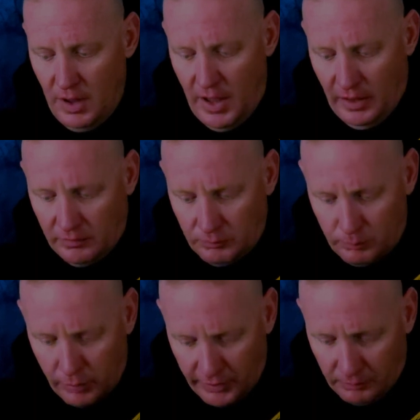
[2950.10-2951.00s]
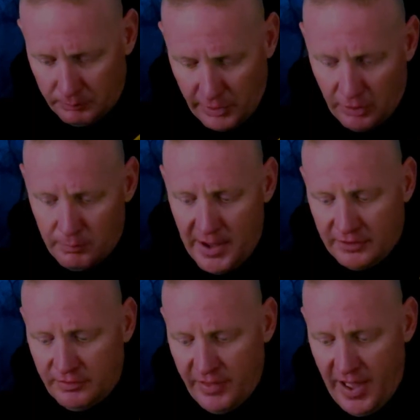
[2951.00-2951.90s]
and bring her
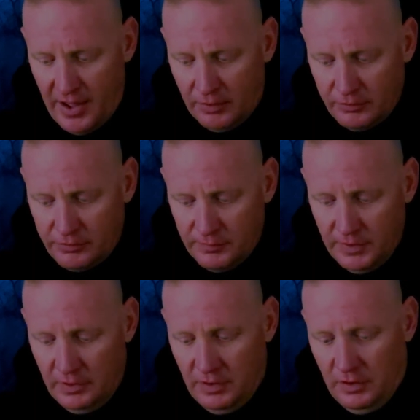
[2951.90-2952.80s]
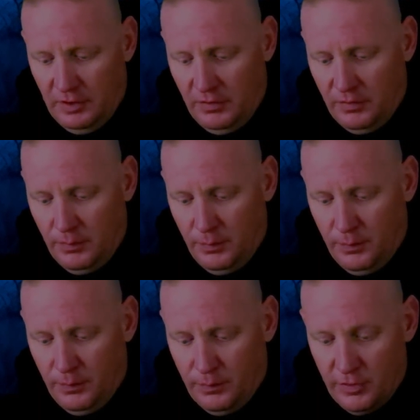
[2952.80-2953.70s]
back to the house.
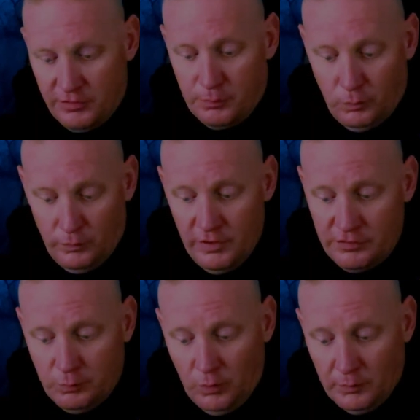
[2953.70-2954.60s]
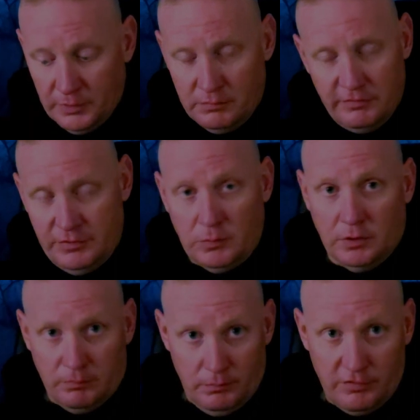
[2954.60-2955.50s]
This woman, if you
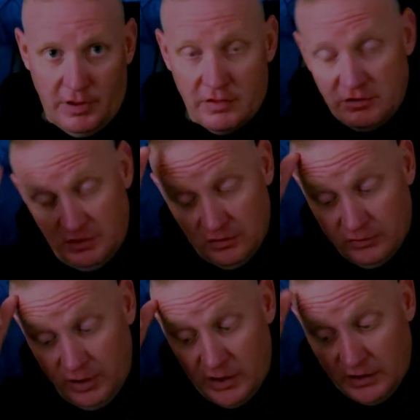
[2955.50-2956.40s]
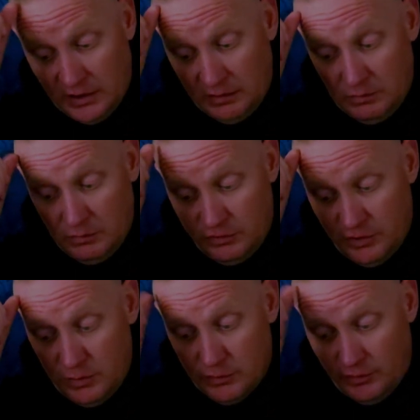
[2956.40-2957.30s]
want to say that she's lucky,
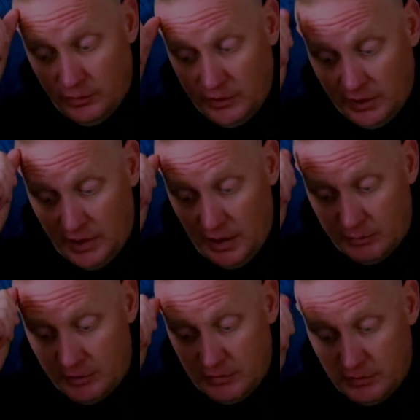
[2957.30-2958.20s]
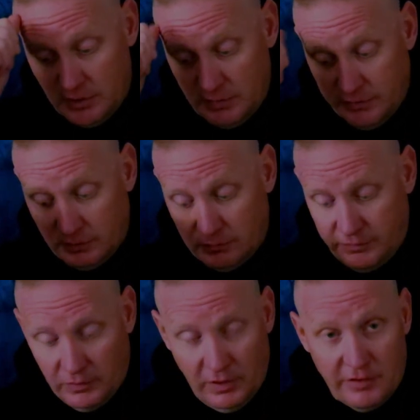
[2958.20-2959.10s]
she was only in captivity for
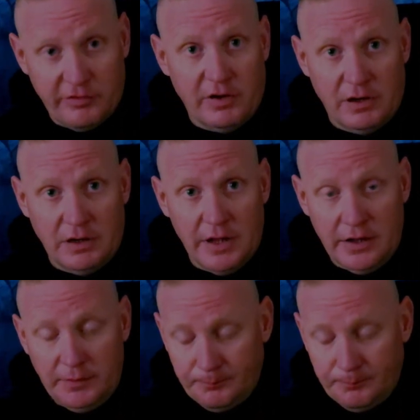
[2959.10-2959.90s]
less than a day.